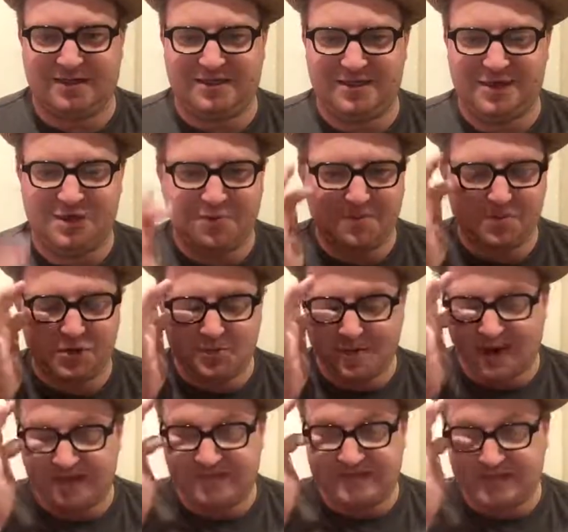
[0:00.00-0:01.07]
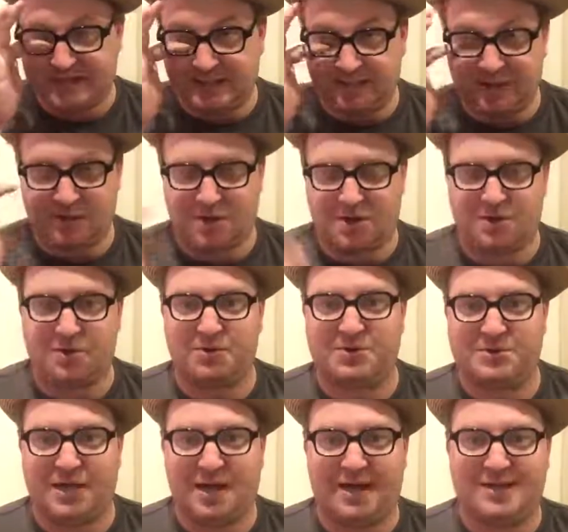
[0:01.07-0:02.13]
I think you might have said something along
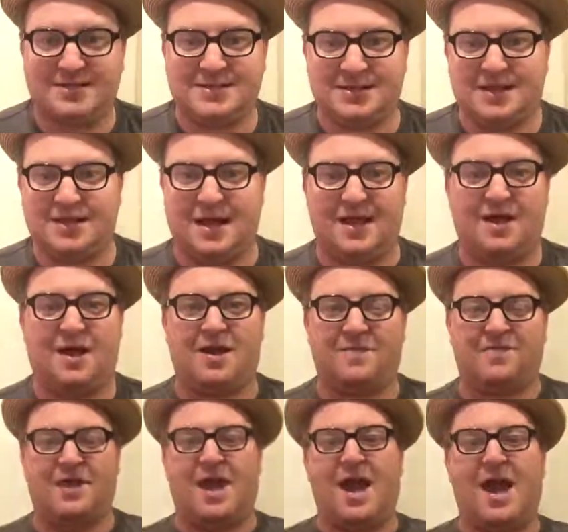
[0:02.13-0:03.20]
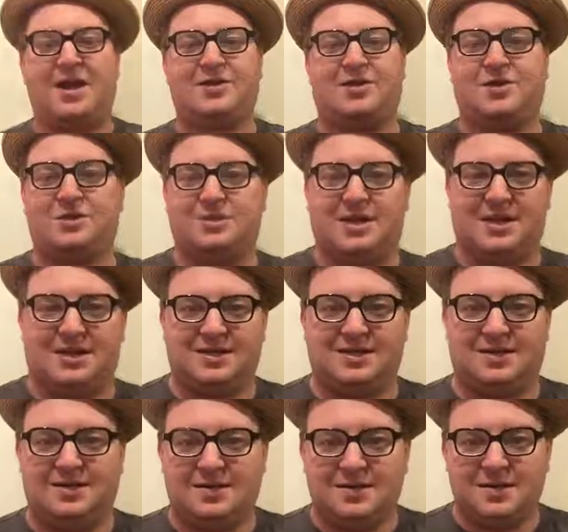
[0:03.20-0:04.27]
those lines, like of the actors.
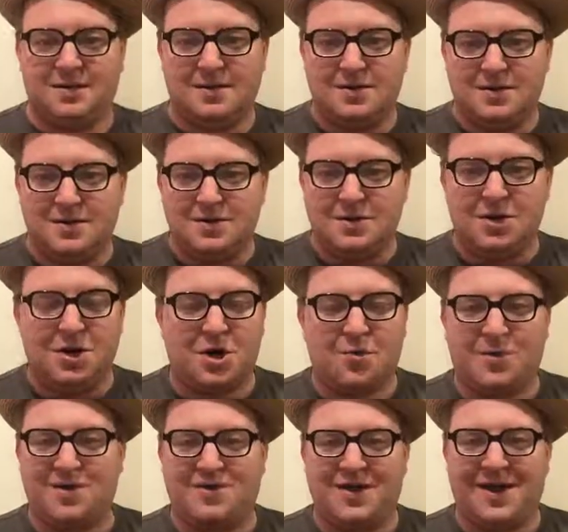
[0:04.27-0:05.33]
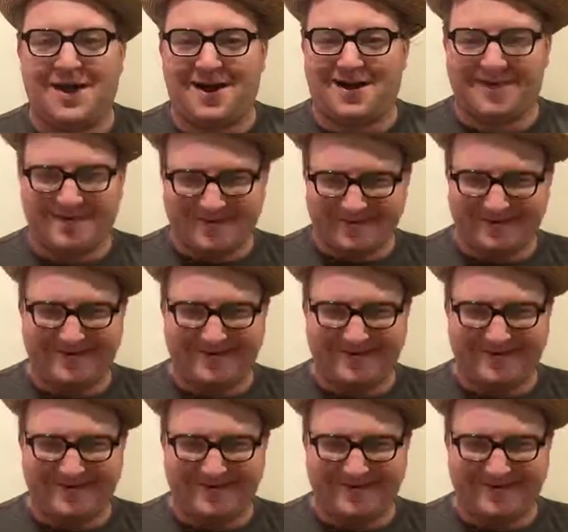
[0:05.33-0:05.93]
And, we're there.